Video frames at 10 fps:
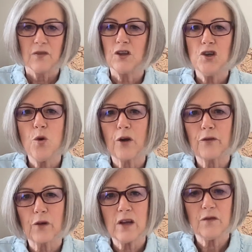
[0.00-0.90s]
then you are
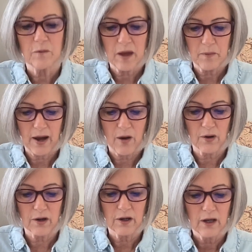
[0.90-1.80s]
free from that
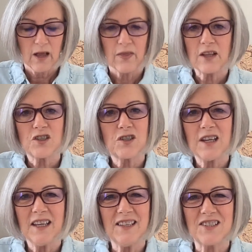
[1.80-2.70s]
power. That
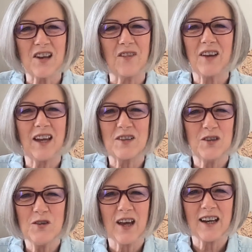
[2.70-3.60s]
stinky stuff can't
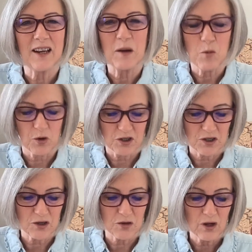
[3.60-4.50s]
do that anymore to
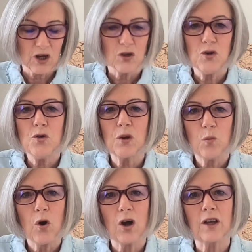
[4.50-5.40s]
you. You can
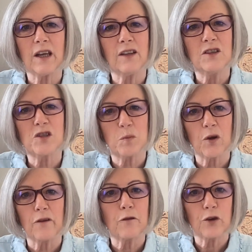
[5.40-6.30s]
walk in the
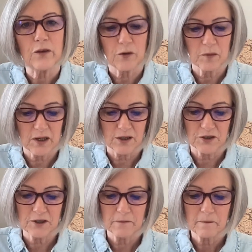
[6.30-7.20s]
Spirit free from
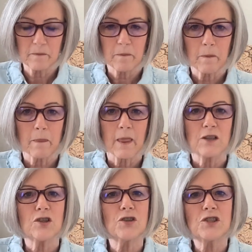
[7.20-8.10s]
guilt.
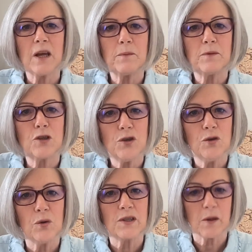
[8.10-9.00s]
So, step
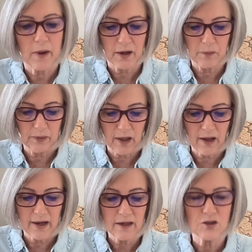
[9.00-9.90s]
two is about
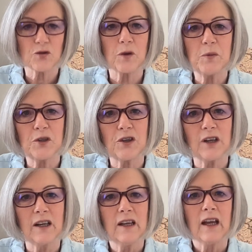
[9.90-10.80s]
applying Scripture
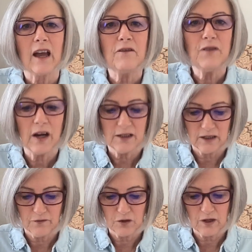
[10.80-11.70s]
and finding
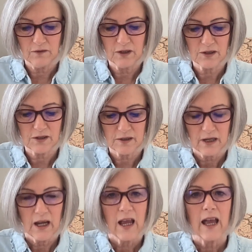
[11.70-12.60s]
forgiveness.
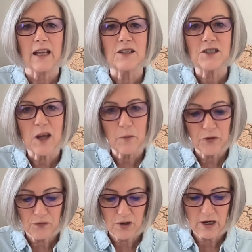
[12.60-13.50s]
And step
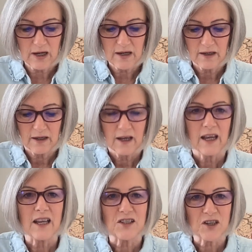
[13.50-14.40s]
three
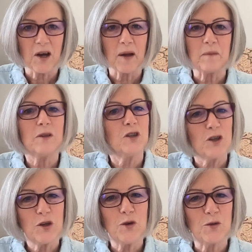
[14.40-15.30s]
is time to
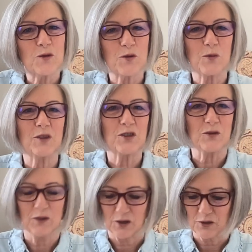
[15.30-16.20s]
use what
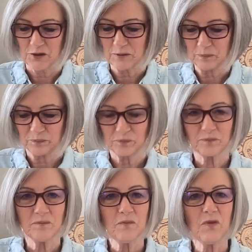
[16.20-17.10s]
you've learned.
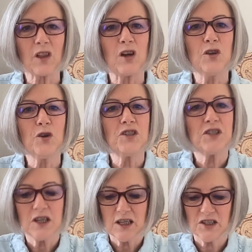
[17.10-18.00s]
Your
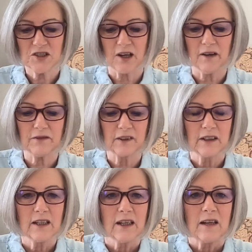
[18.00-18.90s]
sneaky stuff
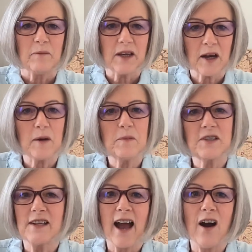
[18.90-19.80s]
becomes
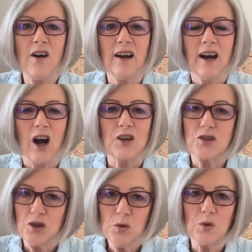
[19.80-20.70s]
now a
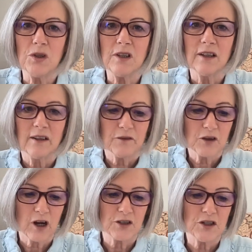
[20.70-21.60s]
tool for
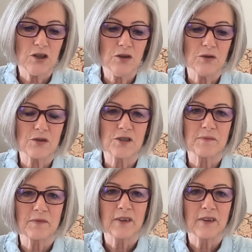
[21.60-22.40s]
God to use.